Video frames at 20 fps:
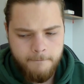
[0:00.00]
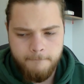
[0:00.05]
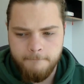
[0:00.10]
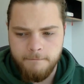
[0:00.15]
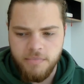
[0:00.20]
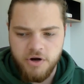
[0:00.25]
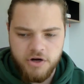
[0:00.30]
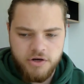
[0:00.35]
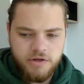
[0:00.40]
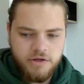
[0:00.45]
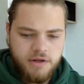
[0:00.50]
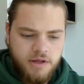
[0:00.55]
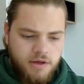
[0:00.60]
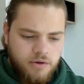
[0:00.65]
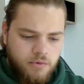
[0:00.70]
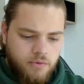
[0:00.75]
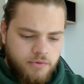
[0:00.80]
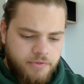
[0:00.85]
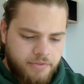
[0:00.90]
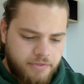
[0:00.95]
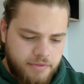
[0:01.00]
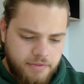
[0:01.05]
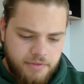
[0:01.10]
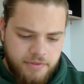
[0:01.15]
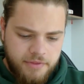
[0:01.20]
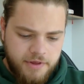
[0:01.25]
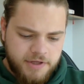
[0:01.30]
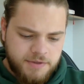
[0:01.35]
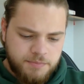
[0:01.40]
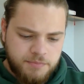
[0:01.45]
But with
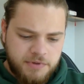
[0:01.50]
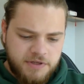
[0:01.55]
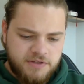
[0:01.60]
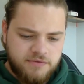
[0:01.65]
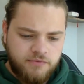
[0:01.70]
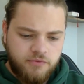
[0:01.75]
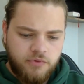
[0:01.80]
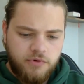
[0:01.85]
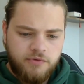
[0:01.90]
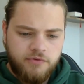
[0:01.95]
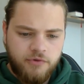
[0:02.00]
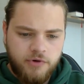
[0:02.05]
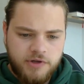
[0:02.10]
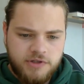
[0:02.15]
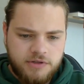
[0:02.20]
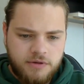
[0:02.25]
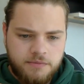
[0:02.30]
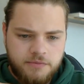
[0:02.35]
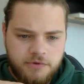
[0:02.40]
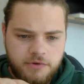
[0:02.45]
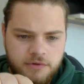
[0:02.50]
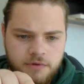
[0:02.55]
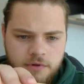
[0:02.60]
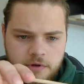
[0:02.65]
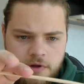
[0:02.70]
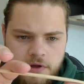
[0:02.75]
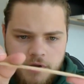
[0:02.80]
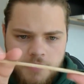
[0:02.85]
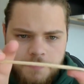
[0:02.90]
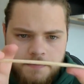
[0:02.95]
this piece of wood, for example,
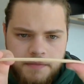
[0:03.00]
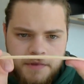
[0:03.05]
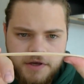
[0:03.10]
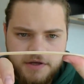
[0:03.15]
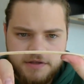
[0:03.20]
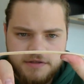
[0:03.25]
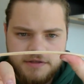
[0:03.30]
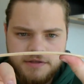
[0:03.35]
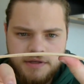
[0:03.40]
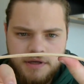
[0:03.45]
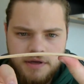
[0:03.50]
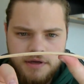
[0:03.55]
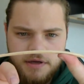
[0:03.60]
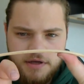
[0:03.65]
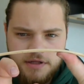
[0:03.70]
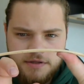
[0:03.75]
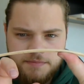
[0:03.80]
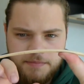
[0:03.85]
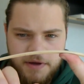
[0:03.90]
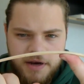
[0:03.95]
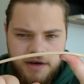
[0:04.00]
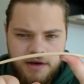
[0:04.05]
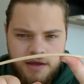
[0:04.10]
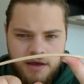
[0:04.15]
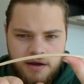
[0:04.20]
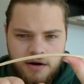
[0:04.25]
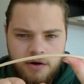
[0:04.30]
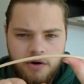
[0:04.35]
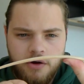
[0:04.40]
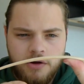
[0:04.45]
you can see it's bending
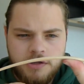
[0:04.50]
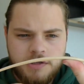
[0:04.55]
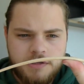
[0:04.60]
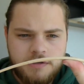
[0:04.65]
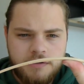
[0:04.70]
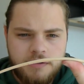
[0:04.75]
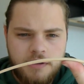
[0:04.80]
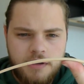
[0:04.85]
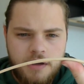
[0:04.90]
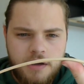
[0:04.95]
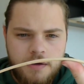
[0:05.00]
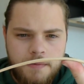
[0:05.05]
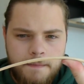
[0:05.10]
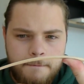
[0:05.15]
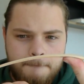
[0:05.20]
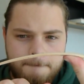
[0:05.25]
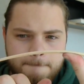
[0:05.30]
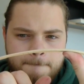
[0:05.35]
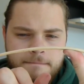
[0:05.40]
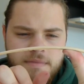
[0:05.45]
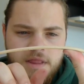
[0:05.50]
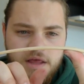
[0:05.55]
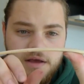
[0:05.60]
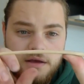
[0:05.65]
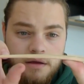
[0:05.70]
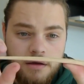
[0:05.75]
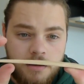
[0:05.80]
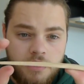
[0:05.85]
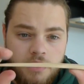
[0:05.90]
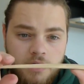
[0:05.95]
a lot,
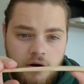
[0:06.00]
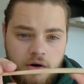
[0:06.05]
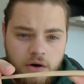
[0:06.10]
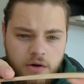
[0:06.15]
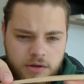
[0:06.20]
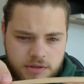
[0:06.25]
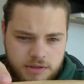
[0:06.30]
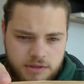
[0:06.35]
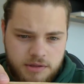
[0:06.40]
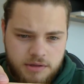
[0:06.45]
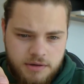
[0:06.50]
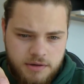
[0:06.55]
like a lot.